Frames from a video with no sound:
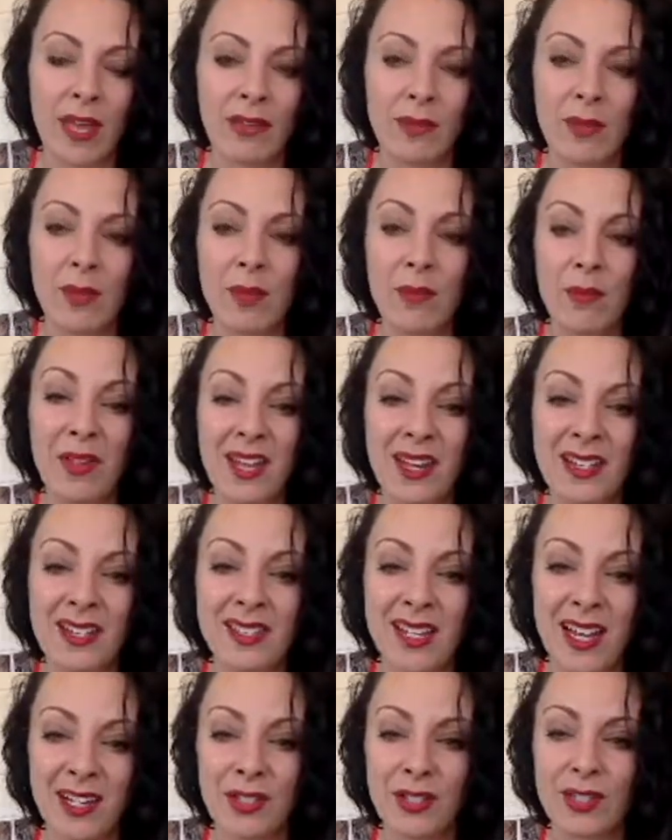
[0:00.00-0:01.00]
The meal plan is
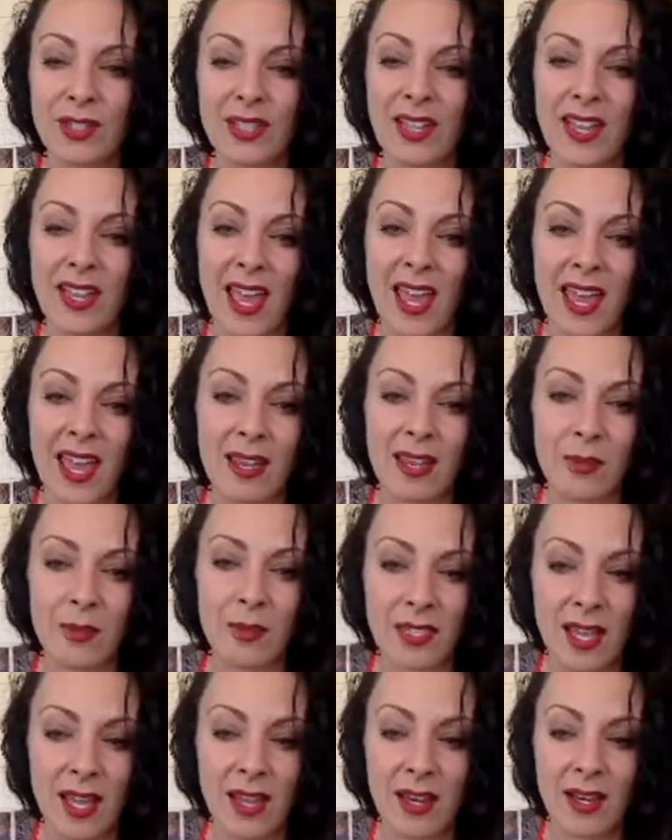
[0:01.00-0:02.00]
actually like
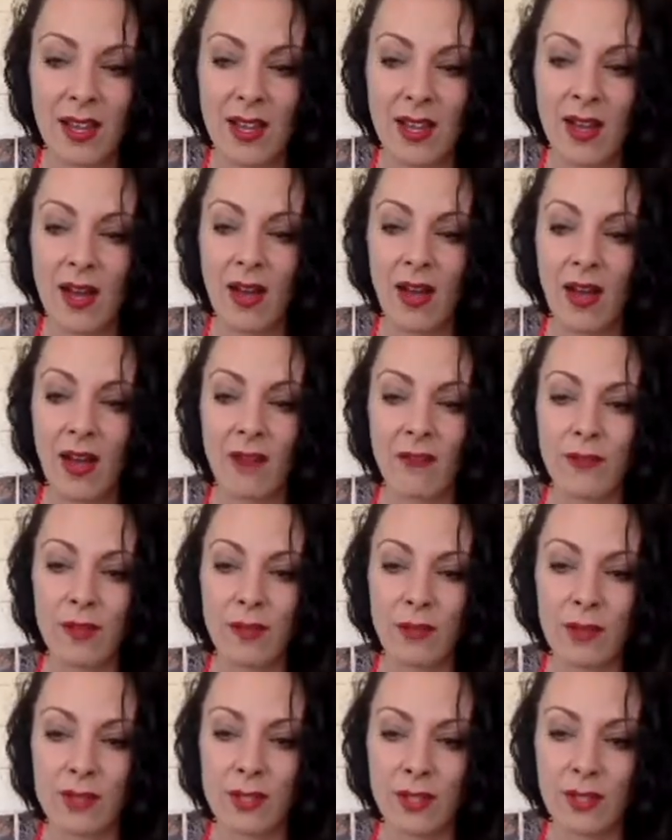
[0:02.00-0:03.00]
80% of your
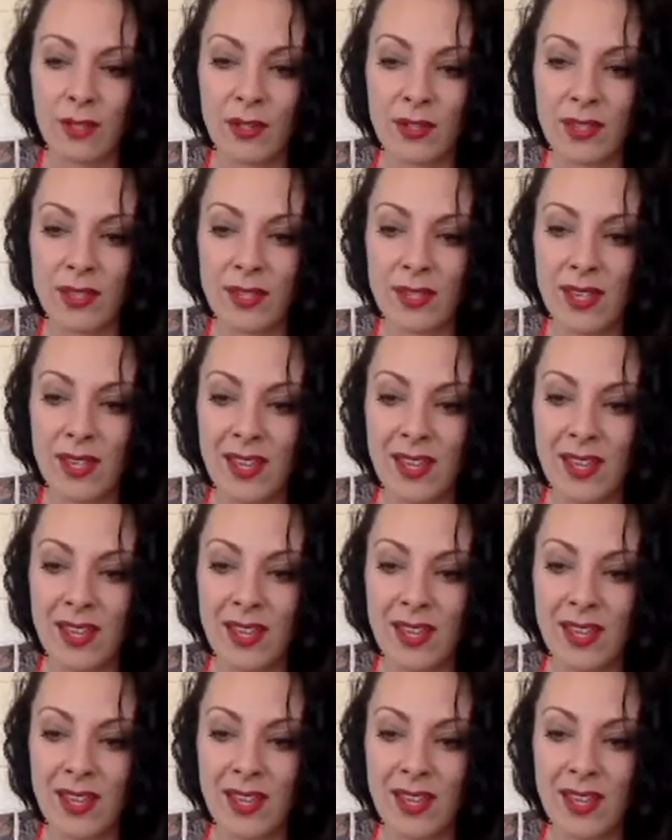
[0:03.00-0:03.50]
results.